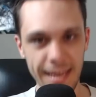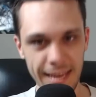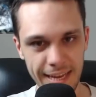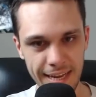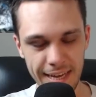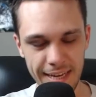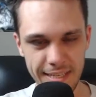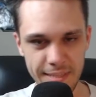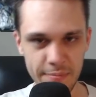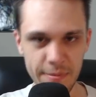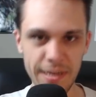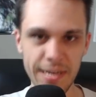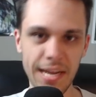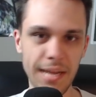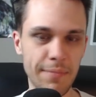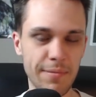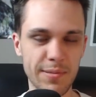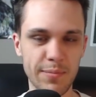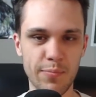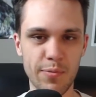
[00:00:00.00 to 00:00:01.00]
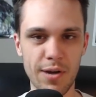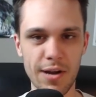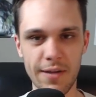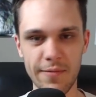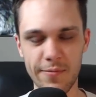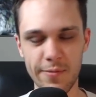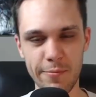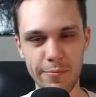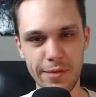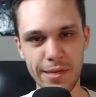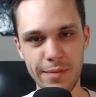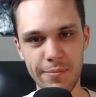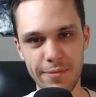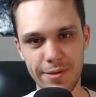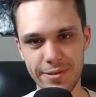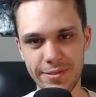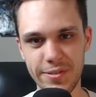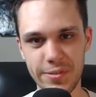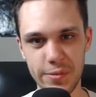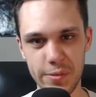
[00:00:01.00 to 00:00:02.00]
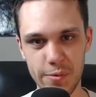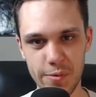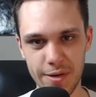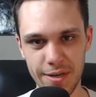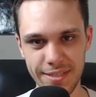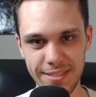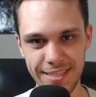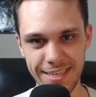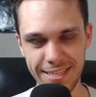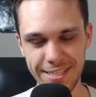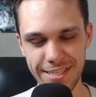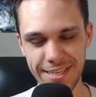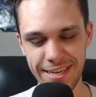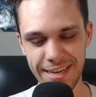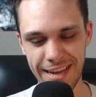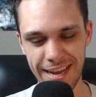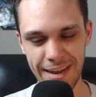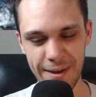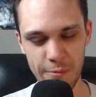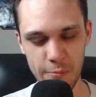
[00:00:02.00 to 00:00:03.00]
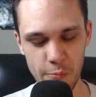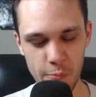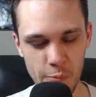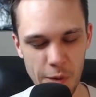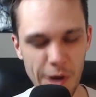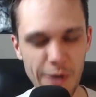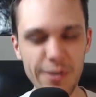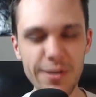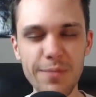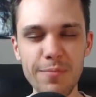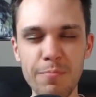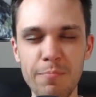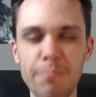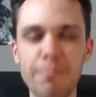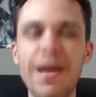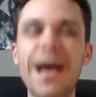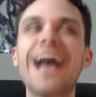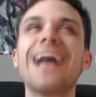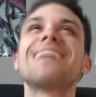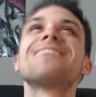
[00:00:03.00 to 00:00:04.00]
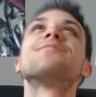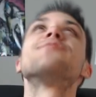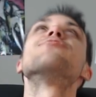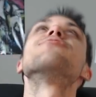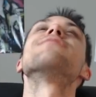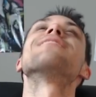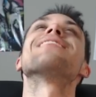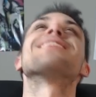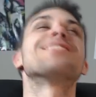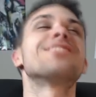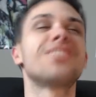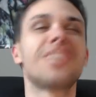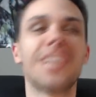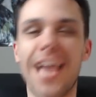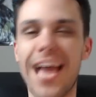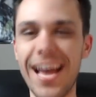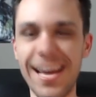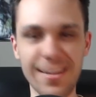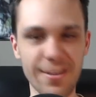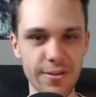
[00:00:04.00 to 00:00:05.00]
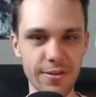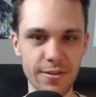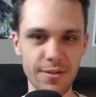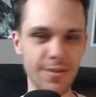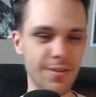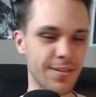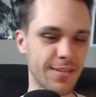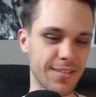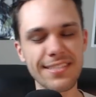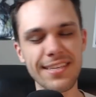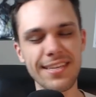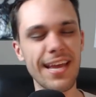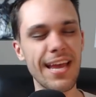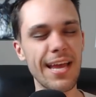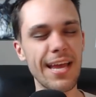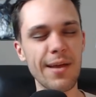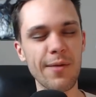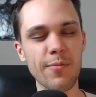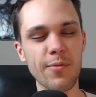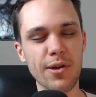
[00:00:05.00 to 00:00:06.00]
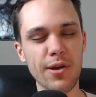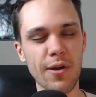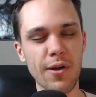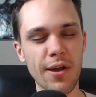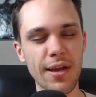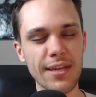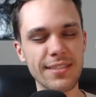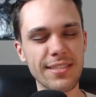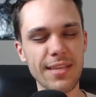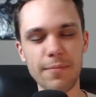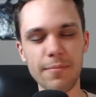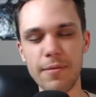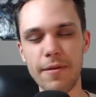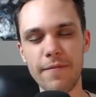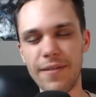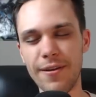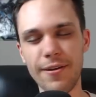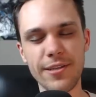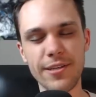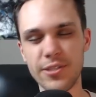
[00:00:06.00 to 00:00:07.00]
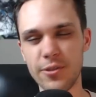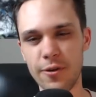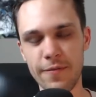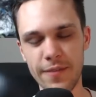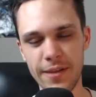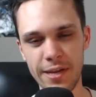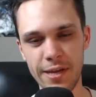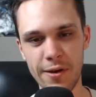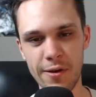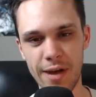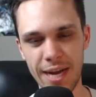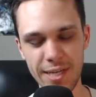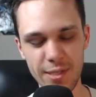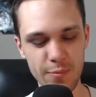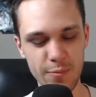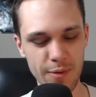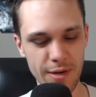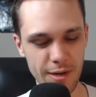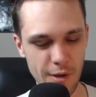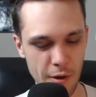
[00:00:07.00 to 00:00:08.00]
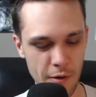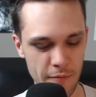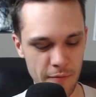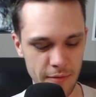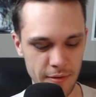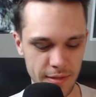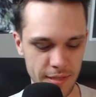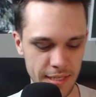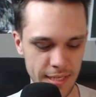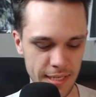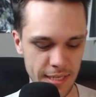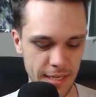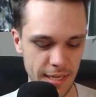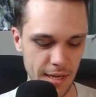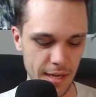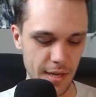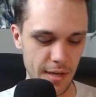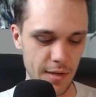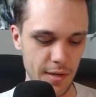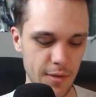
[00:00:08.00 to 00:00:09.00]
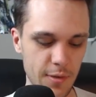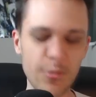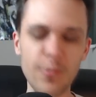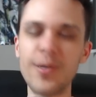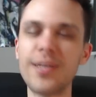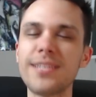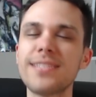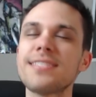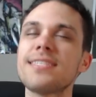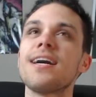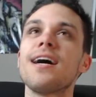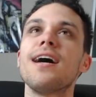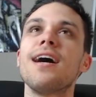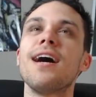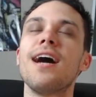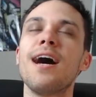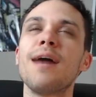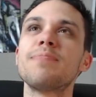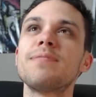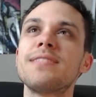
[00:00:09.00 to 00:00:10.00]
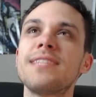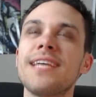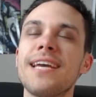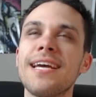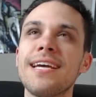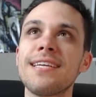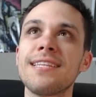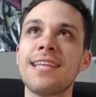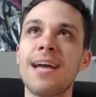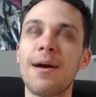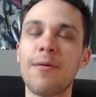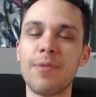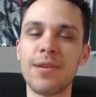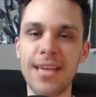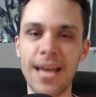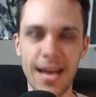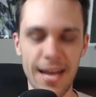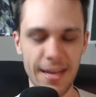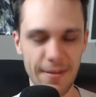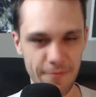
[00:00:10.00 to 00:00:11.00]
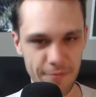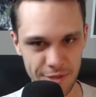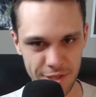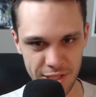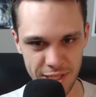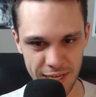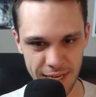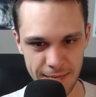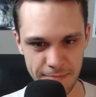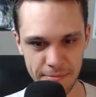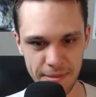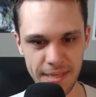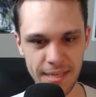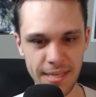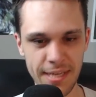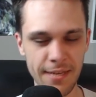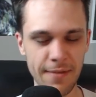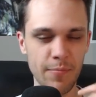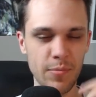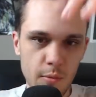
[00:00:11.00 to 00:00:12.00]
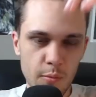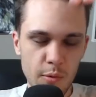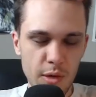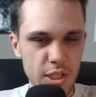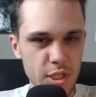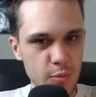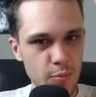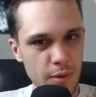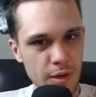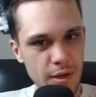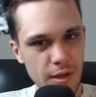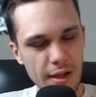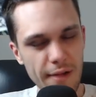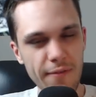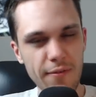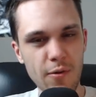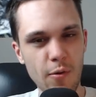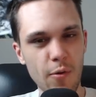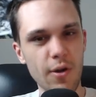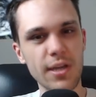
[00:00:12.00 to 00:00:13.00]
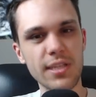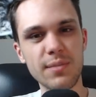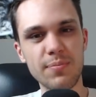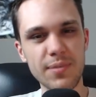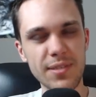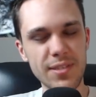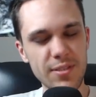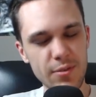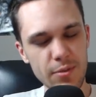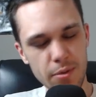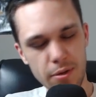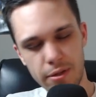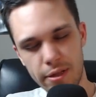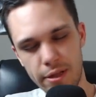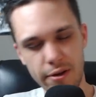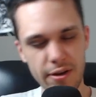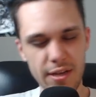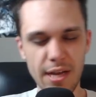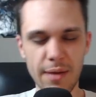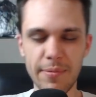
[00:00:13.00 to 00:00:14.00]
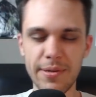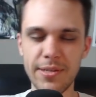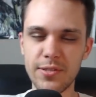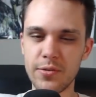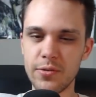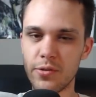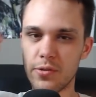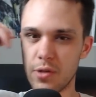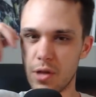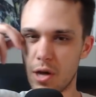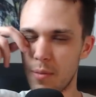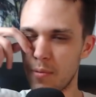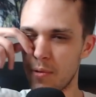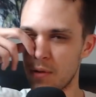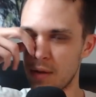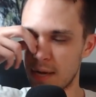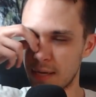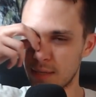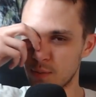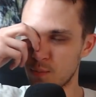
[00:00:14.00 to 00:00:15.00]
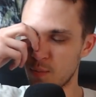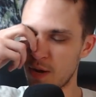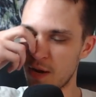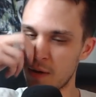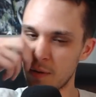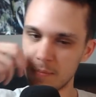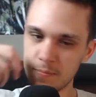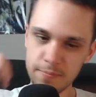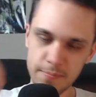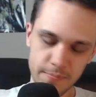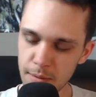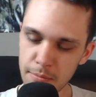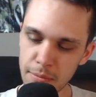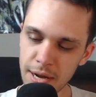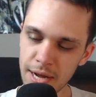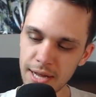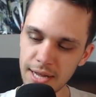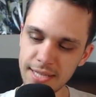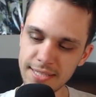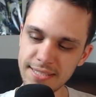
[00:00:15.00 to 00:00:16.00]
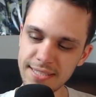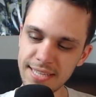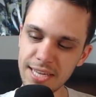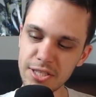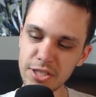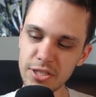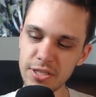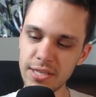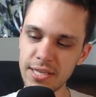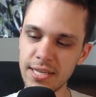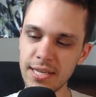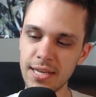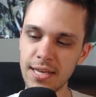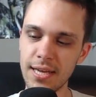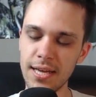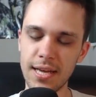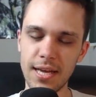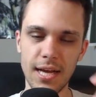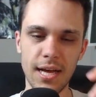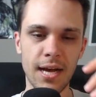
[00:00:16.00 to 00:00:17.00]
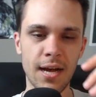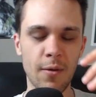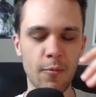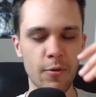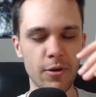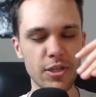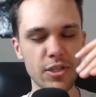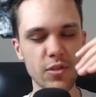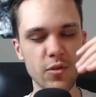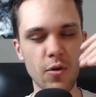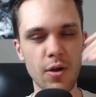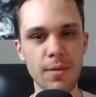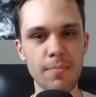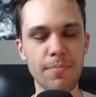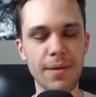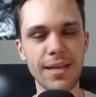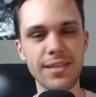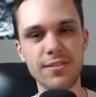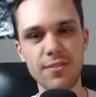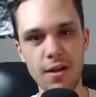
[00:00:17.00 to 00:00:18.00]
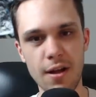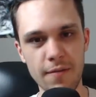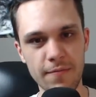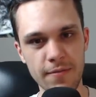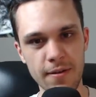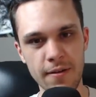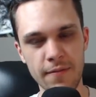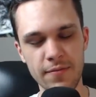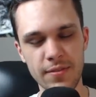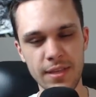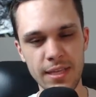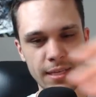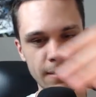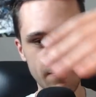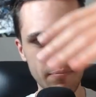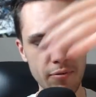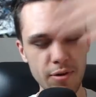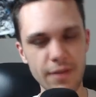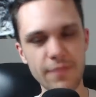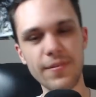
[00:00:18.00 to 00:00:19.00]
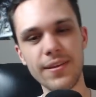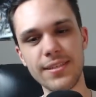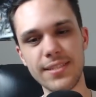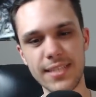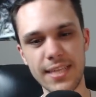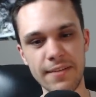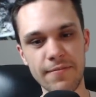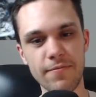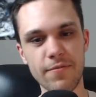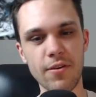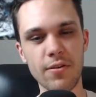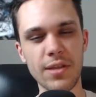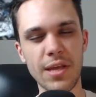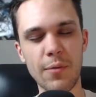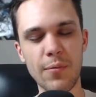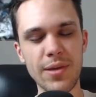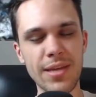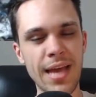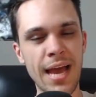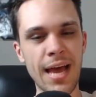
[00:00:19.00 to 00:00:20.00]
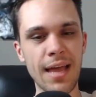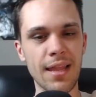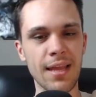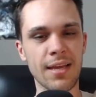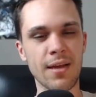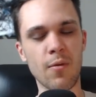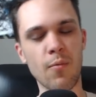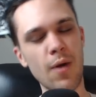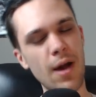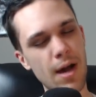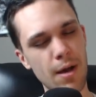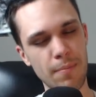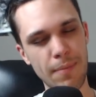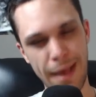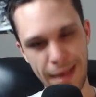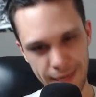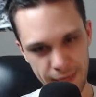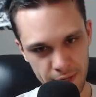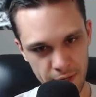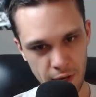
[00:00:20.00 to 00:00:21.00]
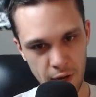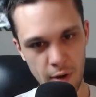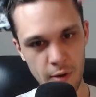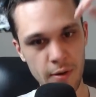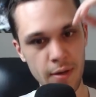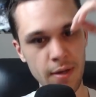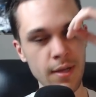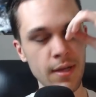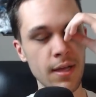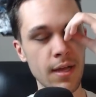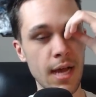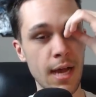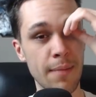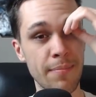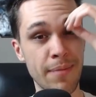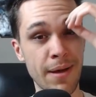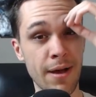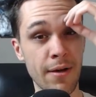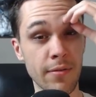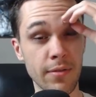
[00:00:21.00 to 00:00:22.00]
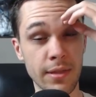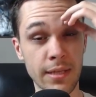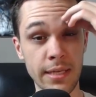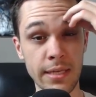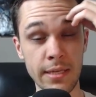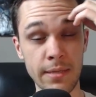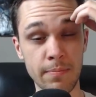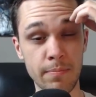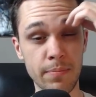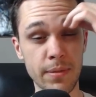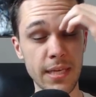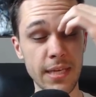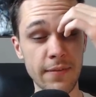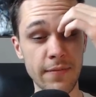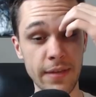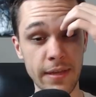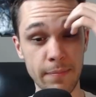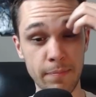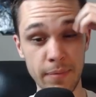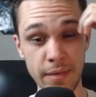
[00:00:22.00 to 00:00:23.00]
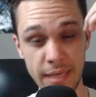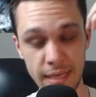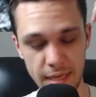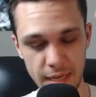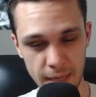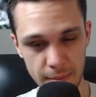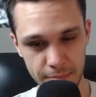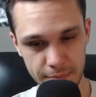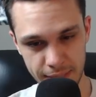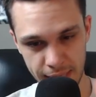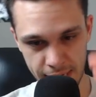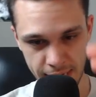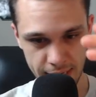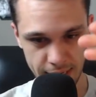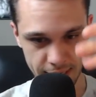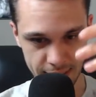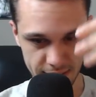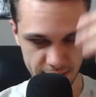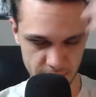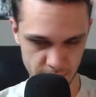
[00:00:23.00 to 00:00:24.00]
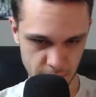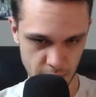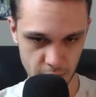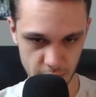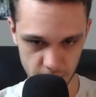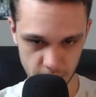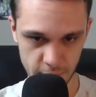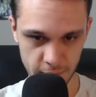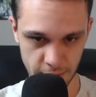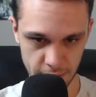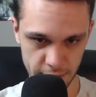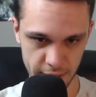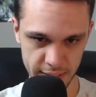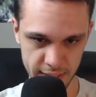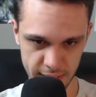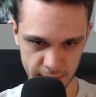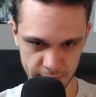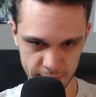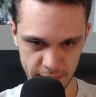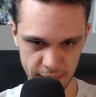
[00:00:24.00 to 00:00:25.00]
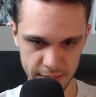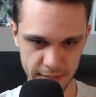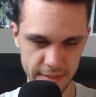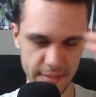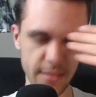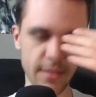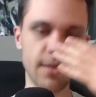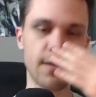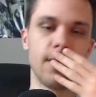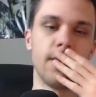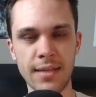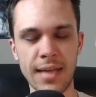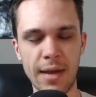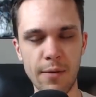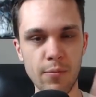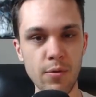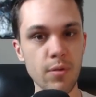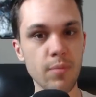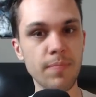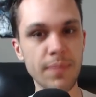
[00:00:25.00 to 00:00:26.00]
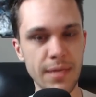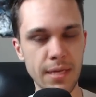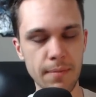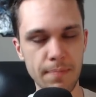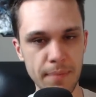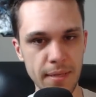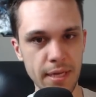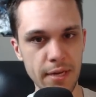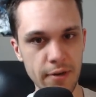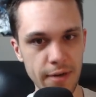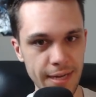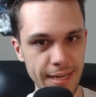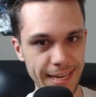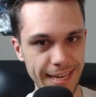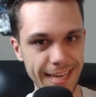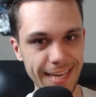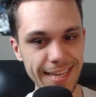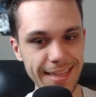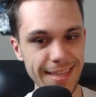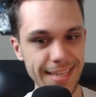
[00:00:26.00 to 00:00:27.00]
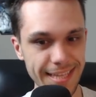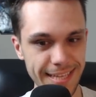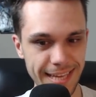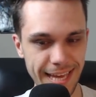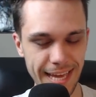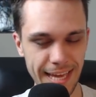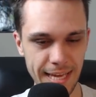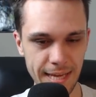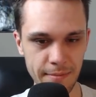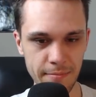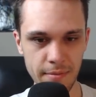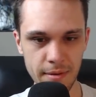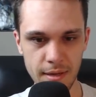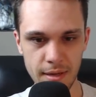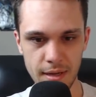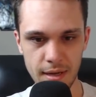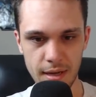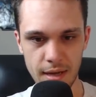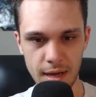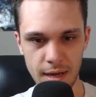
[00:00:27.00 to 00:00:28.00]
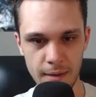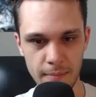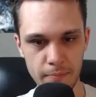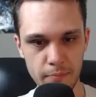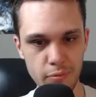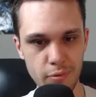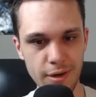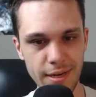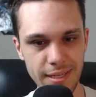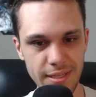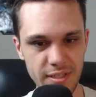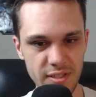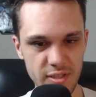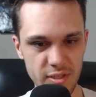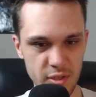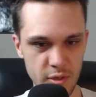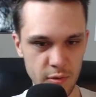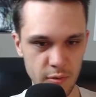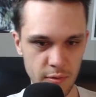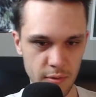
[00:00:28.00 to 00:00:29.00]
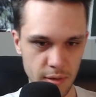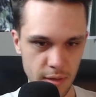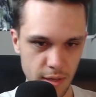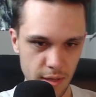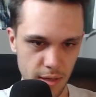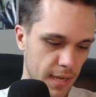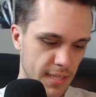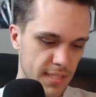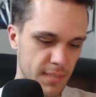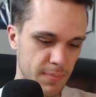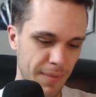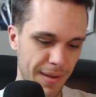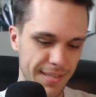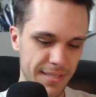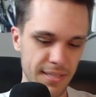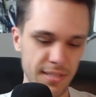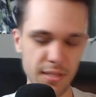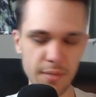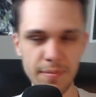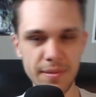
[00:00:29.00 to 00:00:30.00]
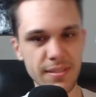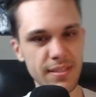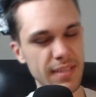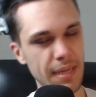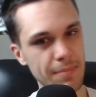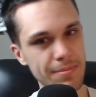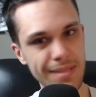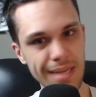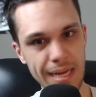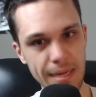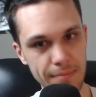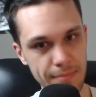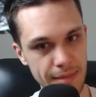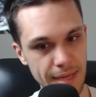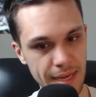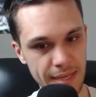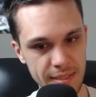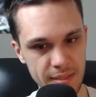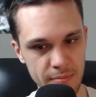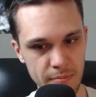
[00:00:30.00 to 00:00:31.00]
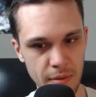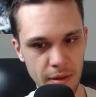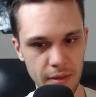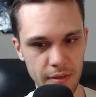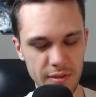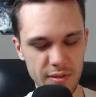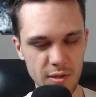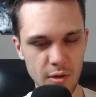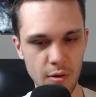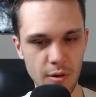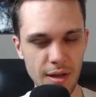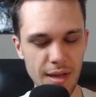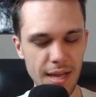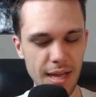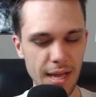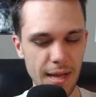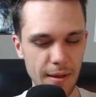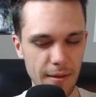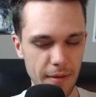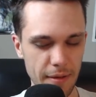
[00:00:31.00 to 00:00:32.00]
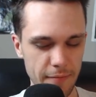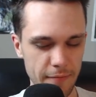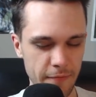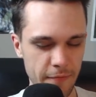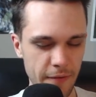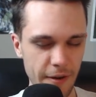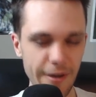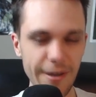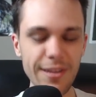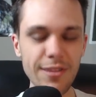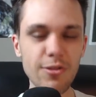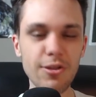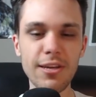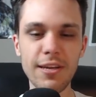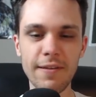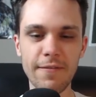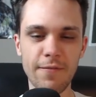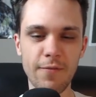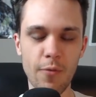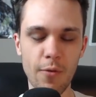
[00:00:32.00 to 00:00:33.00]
Hey guys, my name is Brian from Kingdom Hearts Union Cross Nation, and welcome back to the channel! Today, it's going to be a very short video. I just want to go over the newest update that we got for JP, which will, of course, be sooner or later coming to global as well. But essentially, we're just going based off of the previous info that we got like a while back ago about the PvP update and some other various updates that will be appearing in the game pretty soon, expecting to be sometime next month. So very looking